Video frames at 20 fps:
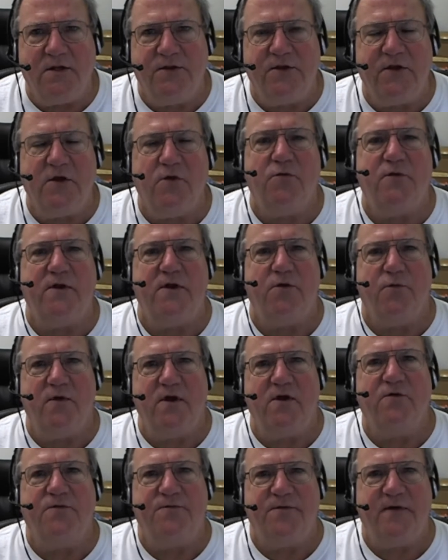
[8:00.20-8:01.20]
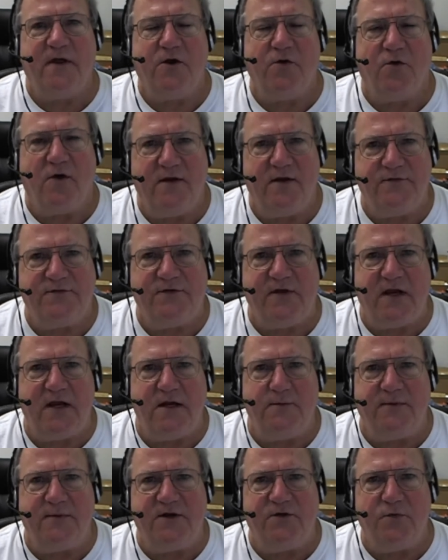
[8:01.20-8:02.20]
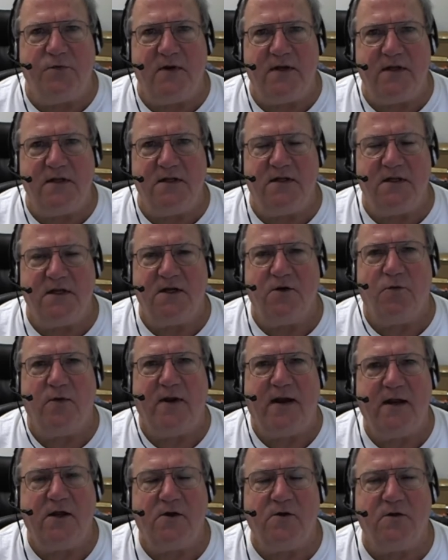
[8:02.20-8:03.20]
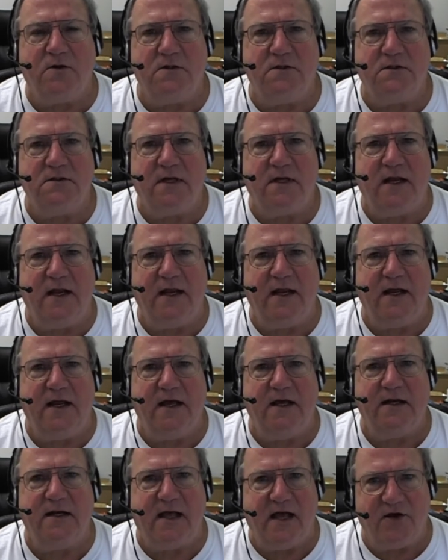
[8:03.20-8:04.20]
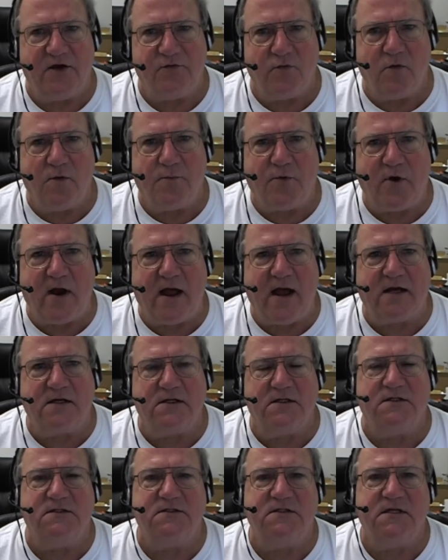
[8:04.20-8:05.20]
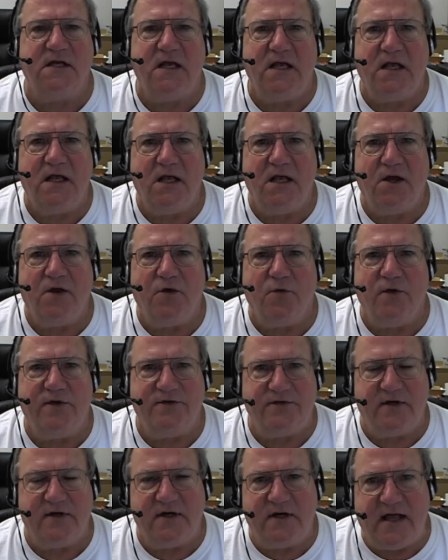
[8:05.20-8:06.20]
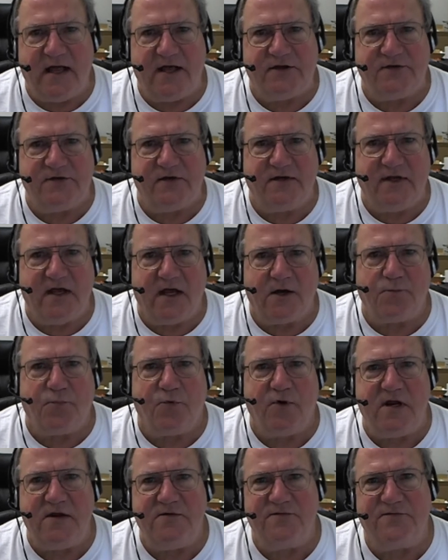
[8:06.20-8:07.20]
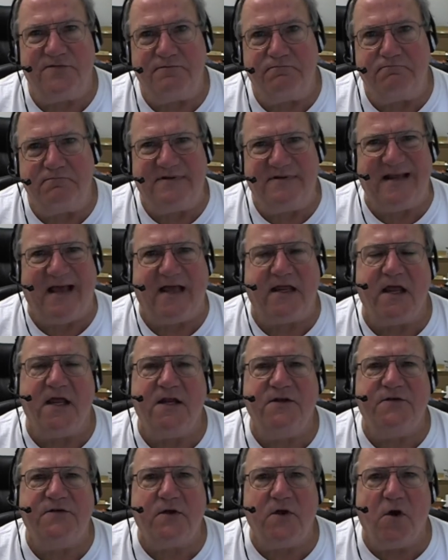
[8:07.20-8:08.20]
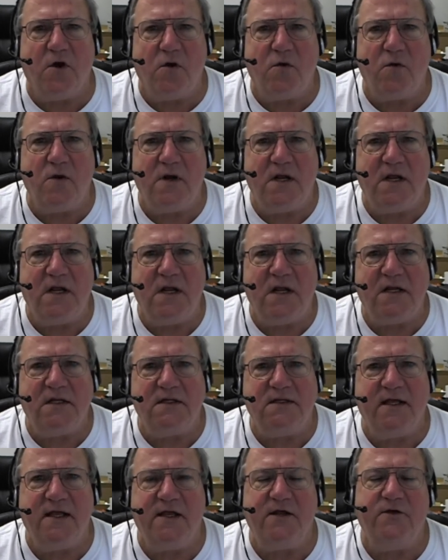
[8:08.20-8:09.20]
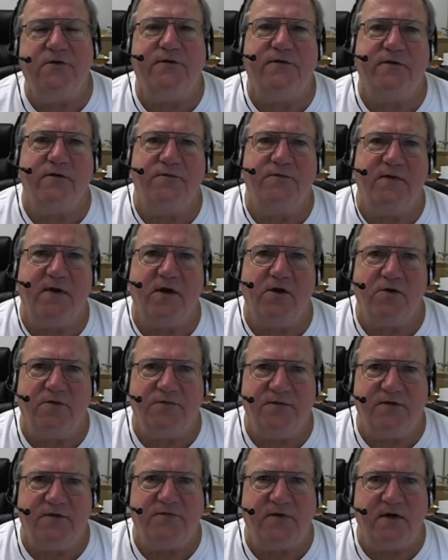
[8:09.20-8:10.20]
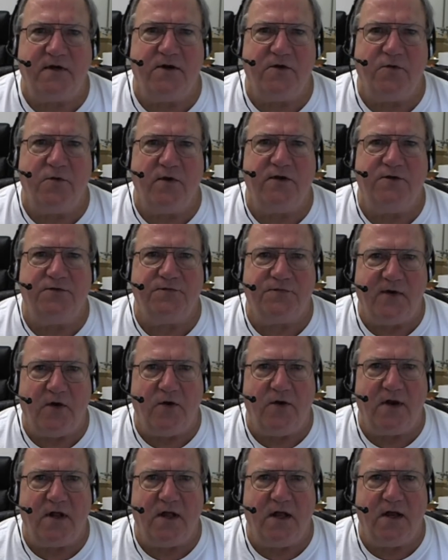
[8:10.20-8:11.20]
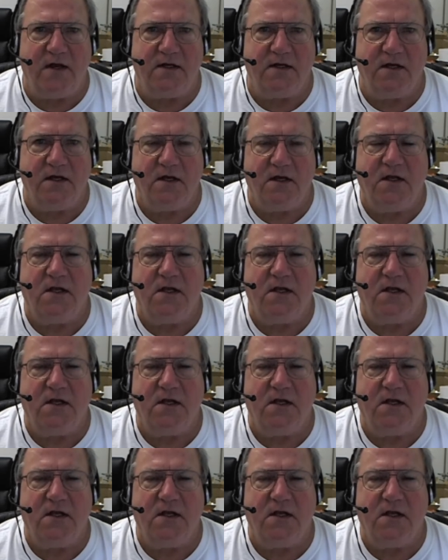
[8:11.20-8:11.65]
The only real figure I've seen between theoretical and actual practice was in a NASA tech brief decades ago. They used the figure 50 degrees Fahrenheit.